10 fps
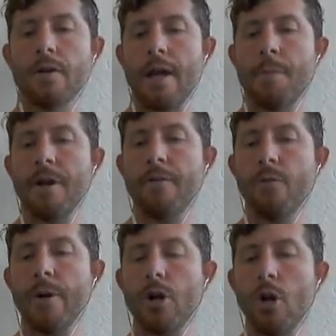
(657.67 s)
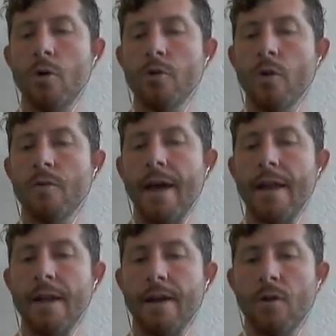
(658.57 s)
Okay, but if we close over
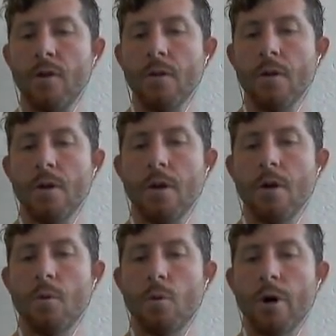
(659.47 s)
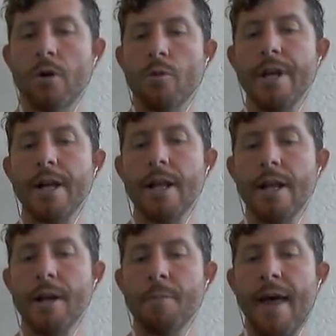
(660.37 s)
that level, we're
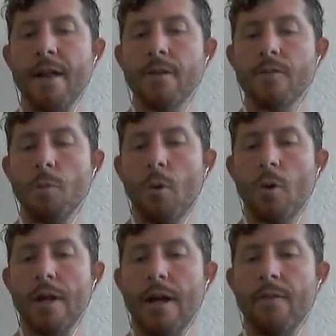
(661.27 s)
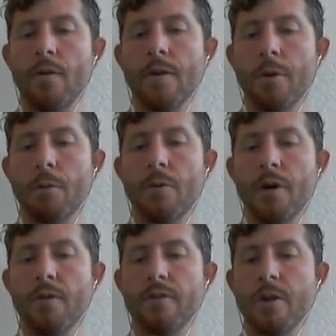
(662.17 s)
reclaim that support level that we
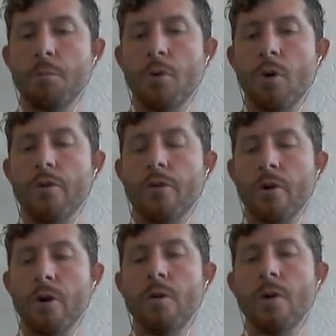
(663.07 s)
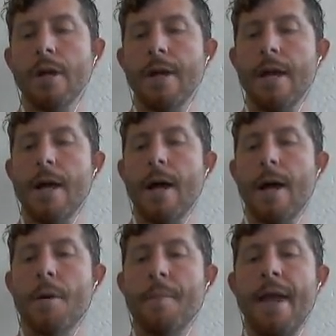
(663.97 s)
previously broke through,
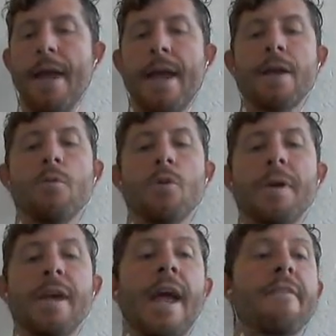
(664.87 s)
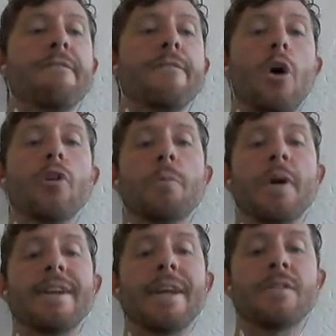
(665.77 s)
and it would be a false
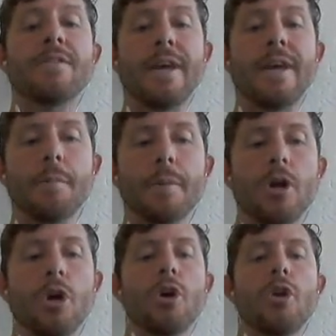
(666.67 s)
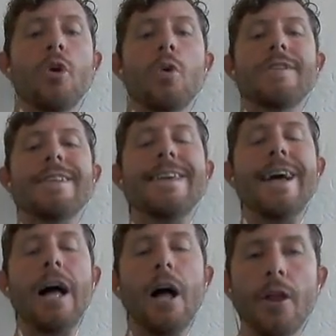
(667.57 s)
breakdown setup. Notice the
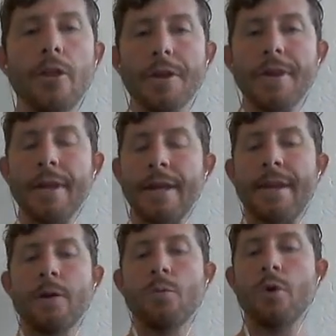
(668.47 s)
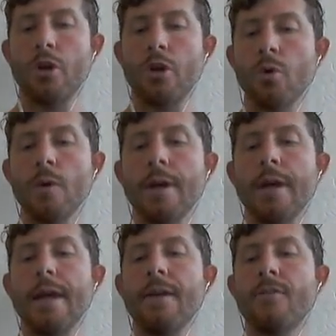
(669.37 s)
other thing that it would do
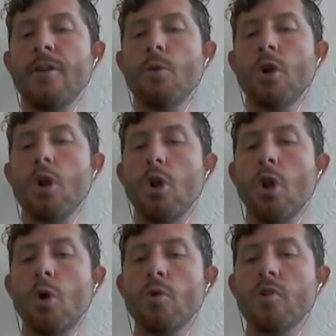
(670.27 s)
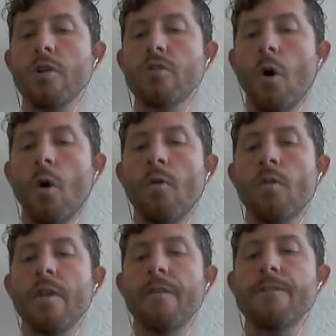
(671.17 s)
is it would close us
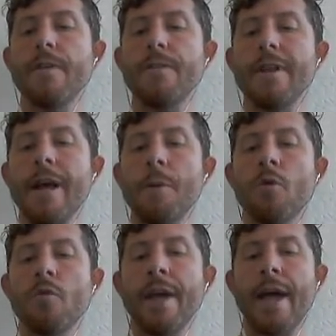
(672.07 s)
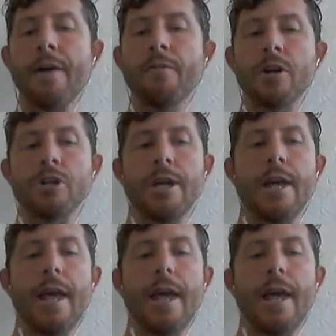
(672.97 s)
over the 50-day moving average.